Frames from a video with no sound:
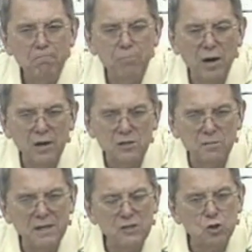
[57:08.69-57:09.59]

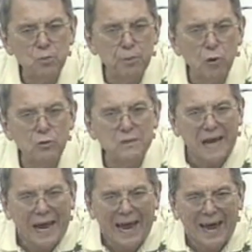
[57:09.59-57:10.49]
Protestant means to
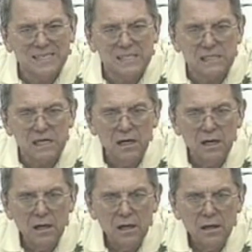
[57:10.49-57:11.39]
protest
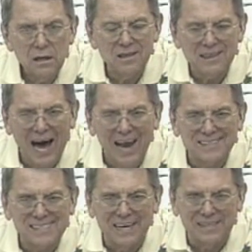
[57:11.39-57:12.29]

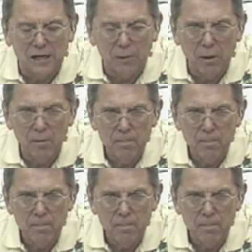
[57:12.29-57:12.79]
Catholicism.